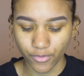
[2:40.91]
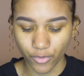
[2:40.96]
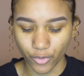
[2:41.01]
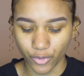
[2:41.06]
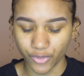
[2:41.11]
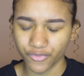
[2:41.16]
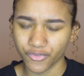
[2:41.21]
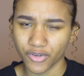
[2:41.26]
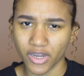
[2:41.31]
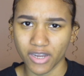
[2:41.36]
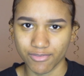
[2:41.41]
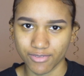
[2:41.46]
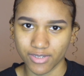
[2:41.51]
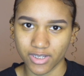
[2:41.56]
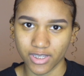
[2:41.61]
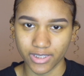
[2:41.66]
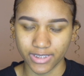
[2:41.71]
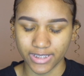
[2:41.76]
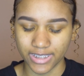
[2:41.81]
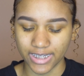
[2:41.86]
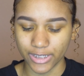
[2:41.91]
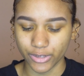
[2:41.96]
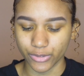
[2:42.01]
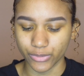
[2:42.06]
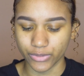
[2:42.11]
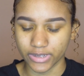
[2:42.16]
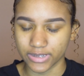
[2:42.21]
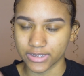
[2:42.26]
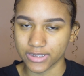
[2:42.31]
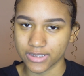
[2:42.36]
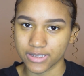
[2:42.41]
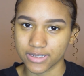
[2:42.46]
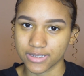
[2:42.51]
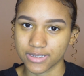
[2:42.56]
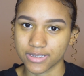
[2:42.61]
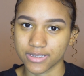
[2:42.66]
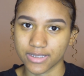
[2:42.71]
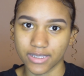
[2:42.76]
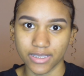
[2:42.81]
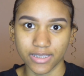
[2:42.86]
Or for every look that I do, because this
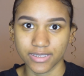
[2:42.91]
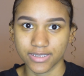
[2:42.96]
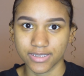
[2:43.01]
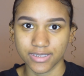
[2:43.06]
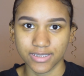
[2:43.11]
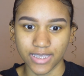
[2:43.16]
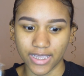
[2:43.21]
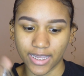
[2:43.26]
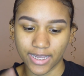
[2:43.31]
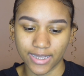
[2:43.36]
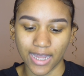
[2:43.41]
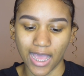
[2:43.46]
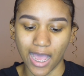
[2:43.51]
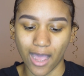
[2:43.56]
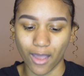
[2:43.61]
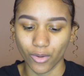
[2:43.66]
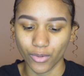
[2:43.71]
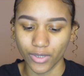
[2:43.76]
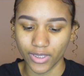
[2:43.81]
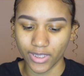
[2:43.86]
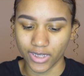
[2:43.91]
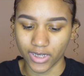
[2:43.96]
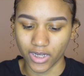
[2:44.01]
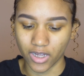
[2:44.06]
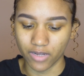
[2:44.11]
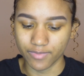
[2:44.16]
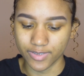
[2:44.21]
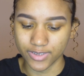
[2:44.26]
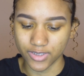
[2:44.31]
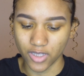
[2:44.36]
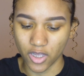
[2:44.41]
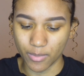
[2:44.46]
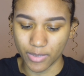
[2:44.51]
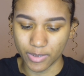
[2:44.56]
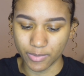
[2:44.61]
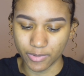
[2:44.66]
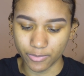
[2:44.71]
is insane how it covers all my